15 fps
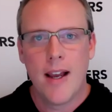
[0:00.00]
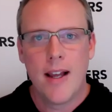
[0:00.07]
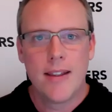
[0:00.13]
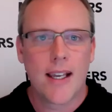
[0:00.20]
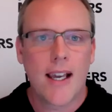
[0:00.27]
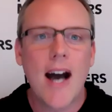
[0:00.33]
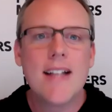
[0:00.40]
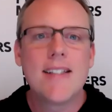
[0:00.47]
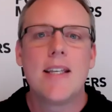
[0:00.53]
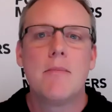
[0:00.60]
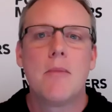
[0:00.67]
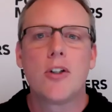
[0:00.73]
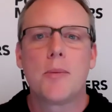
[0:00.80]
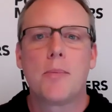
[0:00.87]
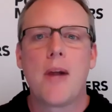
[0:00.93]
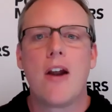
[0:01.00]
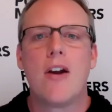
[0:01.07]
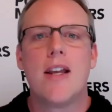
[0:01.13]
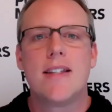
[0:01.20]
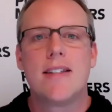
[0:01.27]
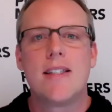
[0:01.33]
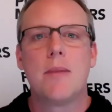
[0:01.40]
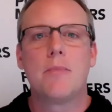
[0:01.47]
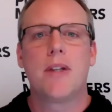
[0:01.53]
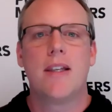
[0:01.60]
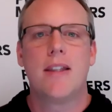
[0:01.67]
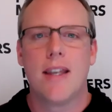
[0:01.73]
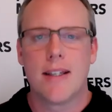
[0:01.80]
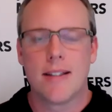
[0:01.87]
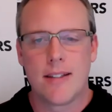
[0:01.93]
The content multiplier is simply
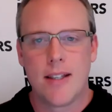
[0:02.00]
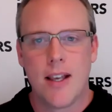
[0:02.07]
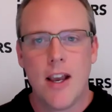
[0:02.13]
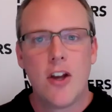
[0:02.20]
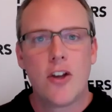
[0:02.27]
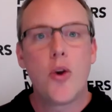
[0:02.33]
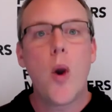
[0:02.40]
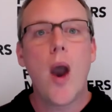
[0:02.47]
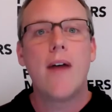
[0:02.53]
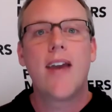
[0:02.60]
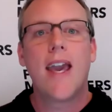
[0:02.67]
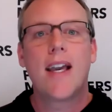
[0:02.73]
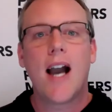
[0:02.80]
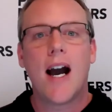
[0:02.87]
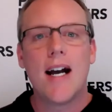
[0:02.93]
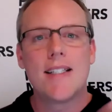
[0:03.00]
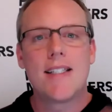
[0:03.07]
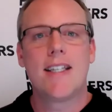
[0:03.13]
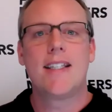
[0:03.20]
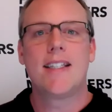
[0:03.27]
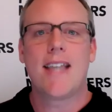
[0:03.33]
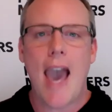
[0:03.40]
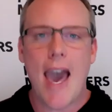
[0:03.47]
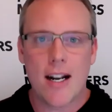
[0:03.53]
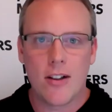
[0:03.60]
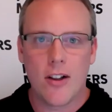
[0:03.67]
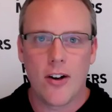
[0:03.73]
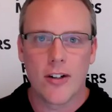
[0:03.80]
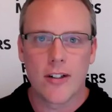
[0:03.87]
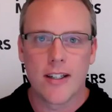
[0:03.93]
this. You have a content
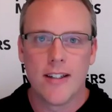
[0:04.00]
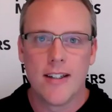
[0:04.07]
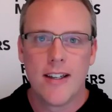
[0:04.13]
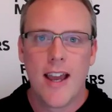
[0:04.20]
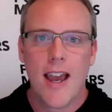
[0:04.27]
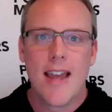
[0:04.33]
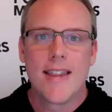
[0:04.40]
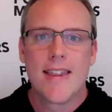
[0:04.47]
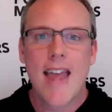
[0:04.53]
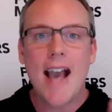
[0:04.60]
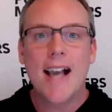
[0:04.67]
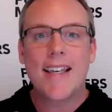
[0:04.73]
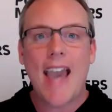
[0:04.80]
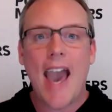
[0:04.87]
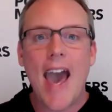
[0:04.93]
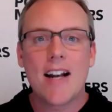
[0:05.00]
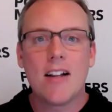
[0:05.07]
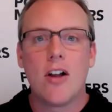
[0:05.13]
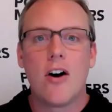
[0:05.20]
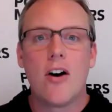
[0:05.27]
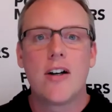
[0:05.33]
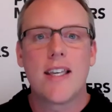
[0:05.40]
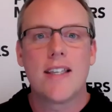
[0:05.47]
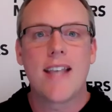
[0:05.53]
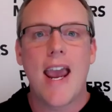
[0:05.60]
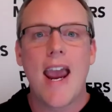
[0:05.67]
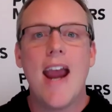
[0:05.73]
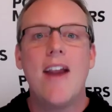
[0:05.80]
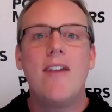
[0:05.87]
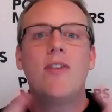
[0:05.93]
catalog. That catalog is
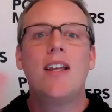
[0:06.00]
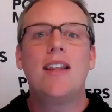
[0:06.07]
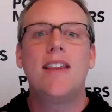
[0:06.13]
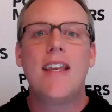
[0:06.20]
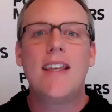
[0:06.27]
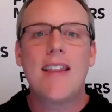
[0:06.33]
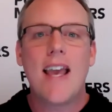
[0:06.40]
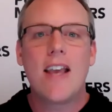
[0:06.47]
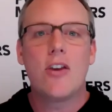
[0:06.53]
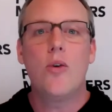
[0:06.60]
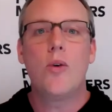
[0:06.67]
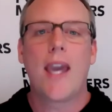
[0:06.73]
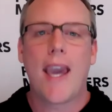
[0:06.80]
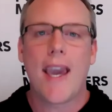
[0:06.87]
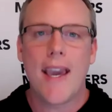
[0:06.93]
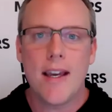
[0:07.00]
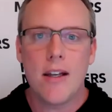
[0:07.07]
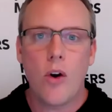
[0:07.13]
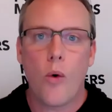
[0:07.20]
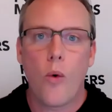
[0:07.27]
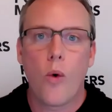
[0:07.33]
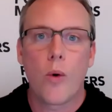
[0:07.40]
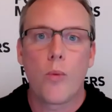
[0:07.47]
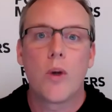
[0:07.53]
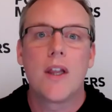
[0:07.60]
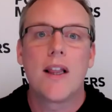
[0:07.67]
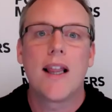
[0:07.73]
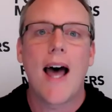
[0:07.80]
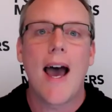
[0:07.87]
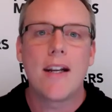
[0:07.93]
everything that you can or would
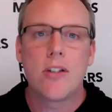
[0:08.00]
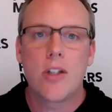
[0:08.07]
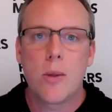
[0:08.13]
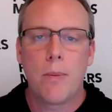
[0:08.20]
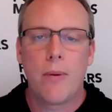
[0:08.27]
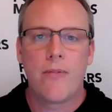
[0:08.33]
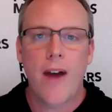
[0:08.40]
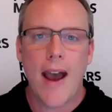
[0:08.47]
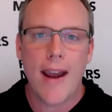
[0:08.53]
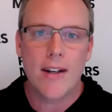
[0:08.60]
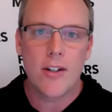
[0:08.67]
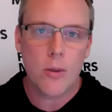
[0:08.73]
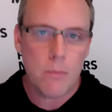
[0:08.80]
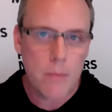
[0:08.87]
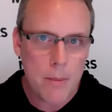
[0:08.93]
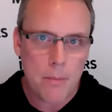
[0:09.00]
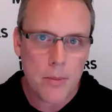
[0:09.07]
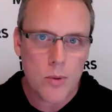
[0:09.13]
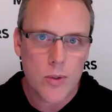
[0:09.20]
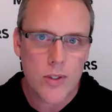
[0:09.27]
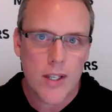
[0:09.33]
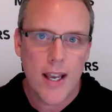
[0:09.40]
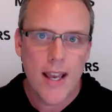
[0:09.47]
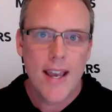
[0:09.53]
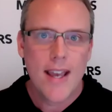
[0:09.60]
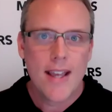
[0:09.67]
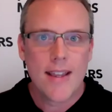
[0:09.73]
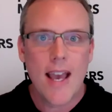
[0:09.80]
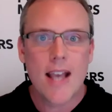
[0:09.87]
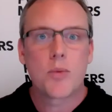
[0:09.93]
like to provide your members.
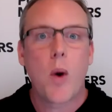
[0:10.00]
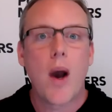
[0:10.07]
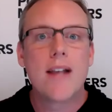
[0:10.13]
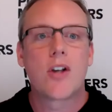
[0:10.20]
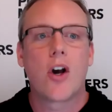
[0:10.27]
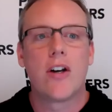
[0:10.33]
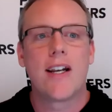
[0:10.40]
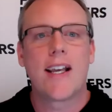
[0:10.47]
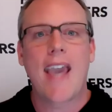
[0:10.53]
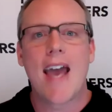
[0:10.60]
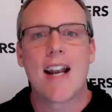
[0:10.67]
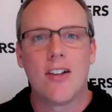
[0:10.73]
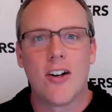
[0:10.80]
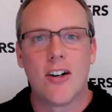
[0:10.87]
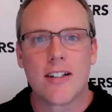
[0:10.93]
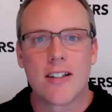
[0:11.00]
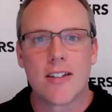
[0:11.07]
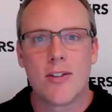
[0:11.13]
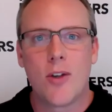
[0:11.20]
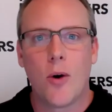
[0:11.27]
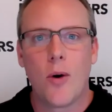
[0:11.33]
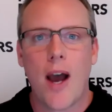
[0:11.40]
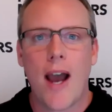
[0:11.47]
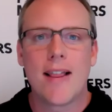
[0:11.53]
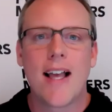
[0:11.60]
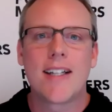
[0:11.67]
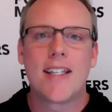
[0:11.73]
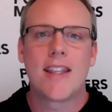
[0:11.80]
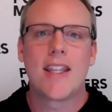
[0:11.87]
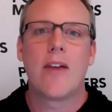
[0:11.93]
That's why it's called a catalog. So I
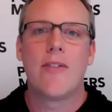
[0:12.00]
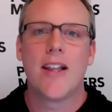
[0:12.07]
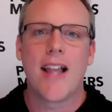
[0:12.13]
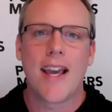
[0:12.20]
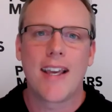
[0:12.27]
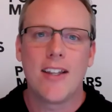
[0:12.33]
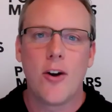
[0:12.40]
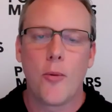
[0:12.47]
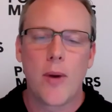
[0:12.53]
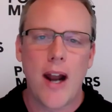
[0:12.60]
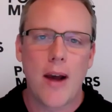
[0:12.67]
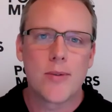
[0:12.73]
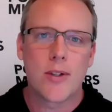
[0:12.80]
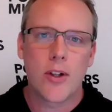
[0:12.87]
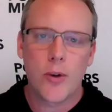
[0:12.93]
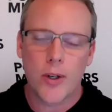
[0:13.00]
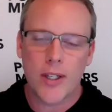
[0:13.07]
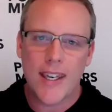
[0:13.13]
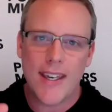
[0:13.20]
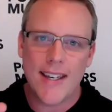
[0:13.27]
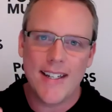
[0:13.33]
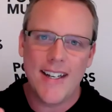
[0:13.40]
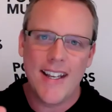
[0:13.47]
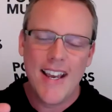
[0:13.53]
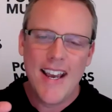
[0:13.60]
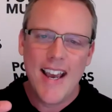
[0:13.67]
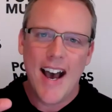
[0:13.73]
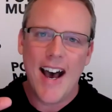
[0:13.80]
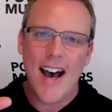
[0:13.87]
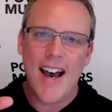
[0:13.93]
like to think of it like, when I was a little kid,
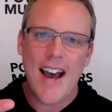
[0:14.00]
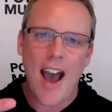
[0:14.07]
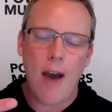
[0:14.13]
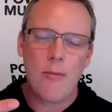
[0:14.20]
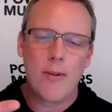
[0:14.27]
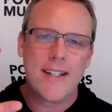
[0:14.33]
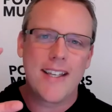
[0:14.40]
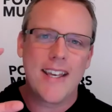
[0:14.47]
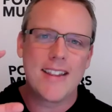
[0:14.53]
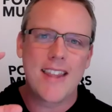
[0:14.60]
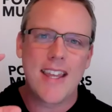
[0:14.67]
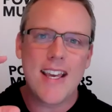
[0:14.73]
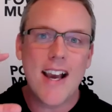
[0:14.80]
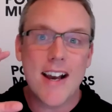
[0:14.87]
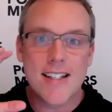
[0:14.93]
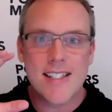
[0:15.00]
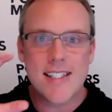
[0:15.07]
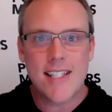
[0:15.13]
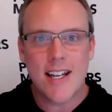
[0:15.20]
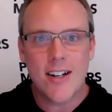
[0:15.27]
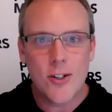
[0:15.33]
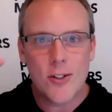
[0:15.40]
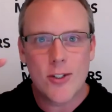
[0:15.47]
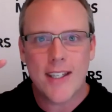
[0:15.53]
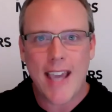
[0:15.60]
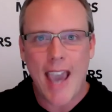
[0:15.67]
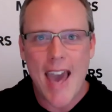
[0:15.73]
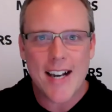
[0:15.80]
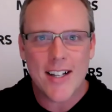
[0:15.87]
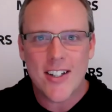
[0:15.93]
I would get the Sears
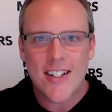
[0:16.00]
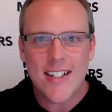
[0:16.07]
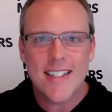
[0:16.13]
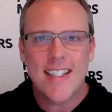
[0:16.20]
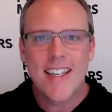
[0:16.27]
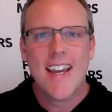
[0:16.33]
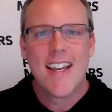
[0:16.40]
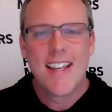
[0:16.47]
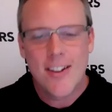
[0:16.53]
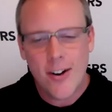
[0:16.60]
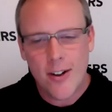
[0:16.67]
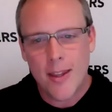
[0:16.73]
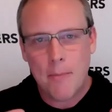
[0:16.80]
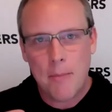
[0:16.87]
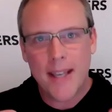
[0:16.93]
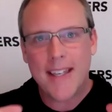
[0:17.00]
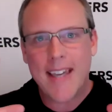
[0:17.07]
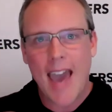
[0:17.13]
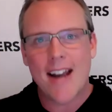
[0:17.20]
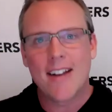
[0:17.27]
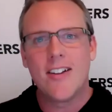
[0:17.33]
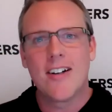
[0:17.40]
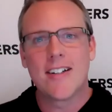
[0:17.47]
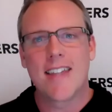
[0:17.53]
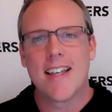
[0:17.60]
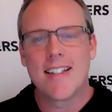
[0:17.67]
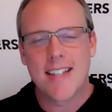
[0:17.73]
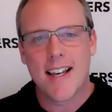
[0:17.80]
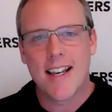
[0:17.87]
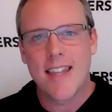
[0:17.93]
catalog, the big catalog
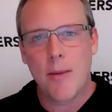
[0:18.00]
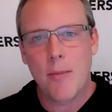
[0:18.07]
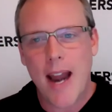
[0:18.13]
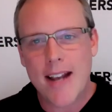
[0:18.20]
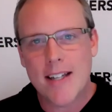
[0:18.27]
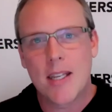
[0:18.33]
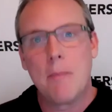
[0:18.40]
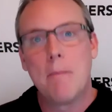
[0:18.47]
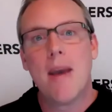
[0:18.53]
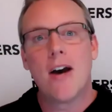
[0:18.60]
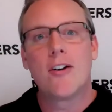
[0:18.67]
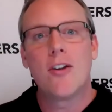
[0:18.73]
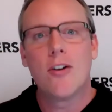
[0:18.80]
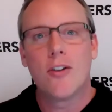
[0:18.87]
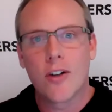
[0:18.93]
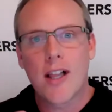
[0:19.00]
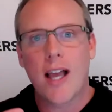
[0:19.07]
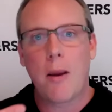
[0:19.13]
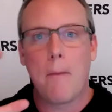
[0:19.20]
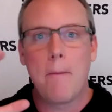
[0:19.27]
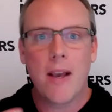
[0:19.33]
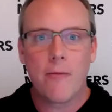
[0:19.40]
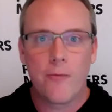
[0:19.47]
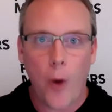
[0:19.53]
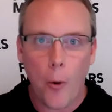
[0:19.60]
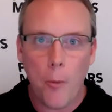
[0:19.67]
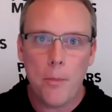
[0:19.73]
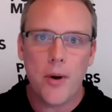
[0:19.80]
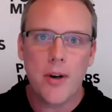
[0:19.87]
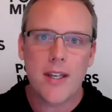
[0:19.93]
that they would actually mail you. It looked like a big
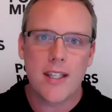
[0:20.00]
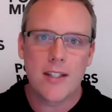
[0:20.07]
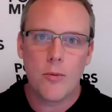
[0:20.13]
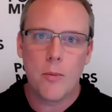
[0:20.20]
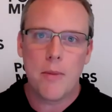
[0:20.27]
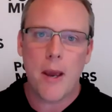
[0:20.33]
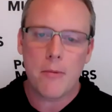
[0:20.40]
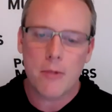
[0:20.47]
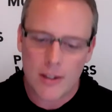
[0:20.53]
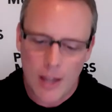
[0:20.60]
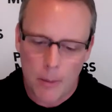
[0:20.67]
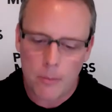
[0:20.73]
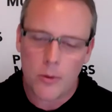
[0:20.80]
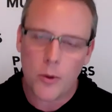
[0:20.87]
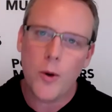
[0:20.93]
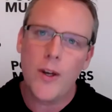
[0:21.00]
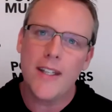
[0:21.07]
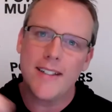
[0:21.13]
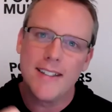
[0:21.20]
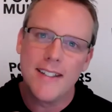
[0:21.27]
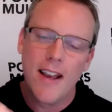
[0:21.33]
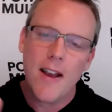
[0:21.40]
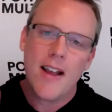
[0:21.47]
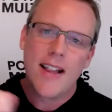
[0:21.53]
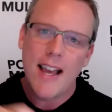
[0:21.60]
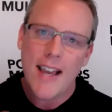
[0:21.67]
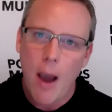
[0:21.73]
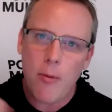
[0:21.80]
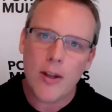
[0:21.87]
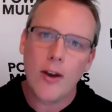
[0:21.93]
phone book, and you would be able to thumb through it. And
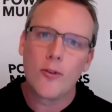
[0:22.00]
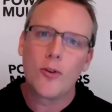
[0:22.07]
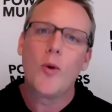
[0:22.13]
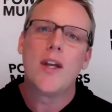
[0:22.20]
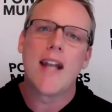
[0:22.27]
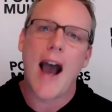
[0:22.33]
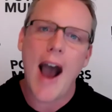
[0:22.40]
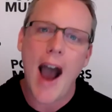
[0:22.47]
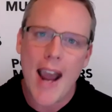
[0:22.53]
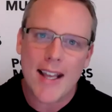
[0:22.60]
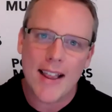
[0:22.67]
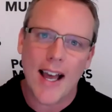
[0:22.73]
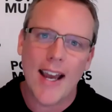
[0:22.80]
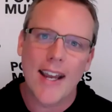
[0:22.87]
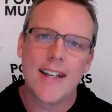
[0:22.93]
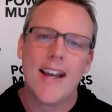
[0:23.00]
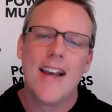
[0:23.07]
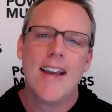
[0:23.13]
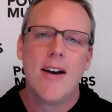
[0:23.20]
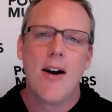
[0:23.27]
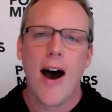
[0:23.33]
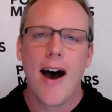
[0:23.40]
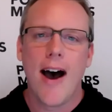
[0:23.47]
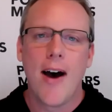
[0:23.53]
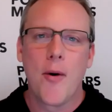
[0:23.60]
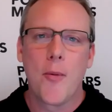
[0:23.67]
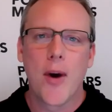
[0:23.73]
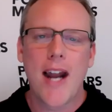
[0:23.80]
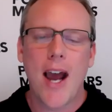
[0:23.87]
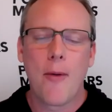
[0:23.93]
I would go through it and highlight
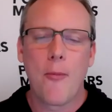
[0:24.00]
what I